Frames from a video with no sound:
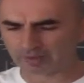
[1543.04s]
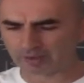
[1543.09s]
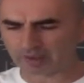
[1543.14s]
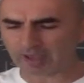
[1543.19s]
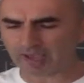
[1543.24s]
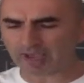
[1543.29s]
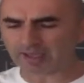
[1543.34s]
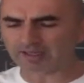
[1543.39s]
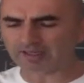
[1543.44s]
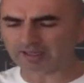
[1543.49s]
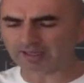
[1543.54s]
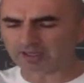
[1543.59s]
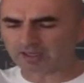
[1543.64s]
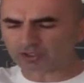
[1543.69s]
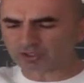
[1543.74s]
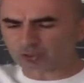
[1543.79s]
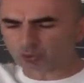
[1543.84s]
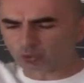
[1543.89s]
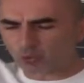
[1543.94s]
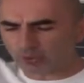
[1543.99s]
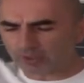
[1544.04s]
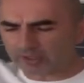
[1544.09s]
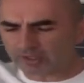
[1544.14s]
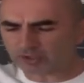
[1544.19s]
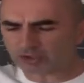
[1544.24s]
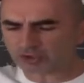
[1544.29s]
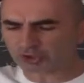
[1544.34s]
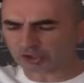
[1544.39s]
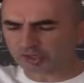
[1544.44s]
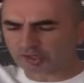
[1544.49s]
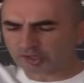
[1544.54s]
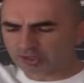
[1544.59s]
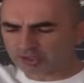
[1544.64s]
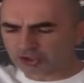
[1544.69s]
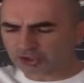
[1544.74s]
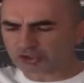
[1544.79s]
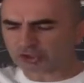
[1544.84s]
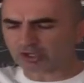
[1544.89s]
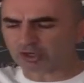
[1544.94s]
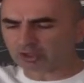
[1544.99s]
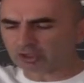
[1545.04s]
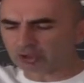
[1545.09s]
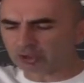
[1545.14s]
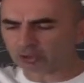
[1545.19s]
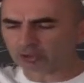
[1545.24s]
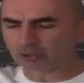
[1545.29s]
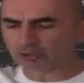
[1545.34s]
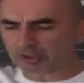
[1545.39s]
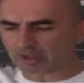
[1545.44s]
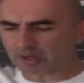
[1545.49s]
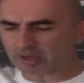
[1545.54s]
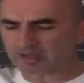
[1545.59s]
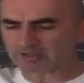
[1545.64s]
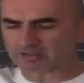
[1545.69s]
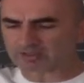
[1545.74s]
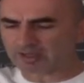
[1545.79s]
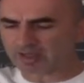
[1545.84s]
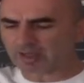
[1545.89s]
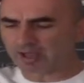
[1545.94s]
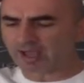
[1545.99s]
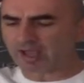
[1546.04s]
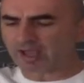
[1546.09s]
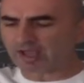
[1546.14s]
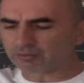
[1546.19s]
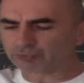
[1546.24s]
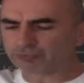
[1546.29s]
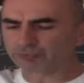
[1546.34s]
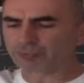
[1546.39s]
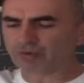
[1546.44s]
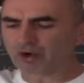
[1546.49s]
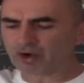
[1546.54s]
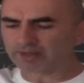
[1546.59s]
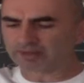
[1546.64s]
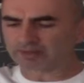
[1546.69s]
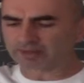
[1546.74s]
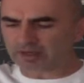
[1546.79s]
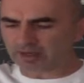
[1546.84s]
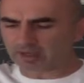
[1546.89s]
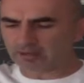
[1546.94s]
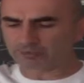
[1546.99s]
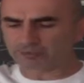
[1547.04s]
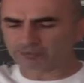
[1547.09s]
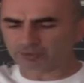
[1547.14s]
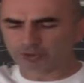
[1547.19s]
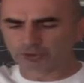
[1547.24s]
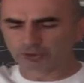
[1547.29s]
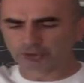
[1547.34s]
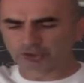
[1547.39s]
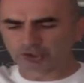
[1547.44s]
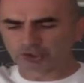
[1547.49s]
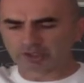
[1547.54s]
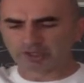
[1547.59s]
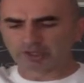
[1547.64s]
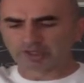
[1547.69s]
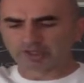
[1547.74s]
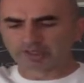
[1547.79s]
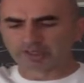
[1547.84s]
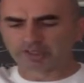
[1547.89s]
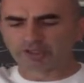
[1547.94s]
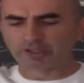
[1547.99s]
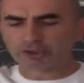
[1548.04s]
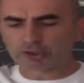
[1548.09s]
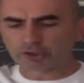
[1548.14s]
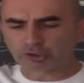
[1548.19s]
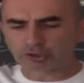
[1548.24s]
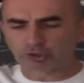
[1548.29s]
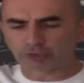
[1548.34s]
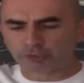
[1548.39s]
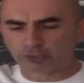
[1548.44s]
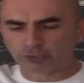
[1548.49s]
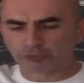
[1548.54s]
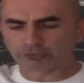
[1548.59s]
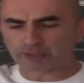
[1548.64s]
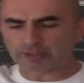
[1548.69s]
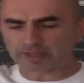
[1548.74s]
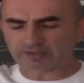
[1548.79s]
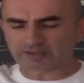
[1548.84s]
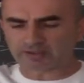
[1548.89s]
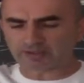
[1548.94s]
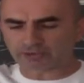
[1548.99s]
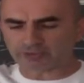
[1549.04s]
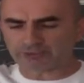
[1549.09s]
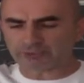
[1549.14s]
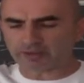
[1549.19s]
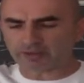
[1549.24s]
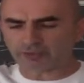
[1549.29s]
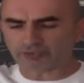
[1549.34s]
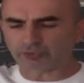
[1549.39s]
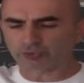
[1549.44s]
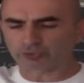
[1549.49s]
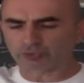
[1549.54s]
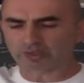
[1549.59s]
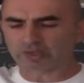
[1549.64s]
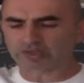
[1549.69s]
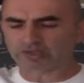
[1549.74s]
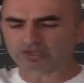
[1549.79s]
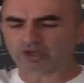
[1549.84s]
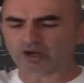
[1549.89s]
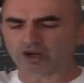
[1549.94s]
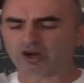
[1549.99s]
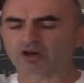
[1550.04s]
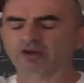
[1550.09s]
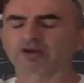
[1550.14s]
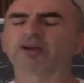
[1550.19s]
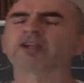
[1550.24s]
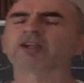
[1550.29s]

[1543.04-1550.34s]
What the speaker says: Under His wings shall you trust and find refuge. His truth and His faithfulness are a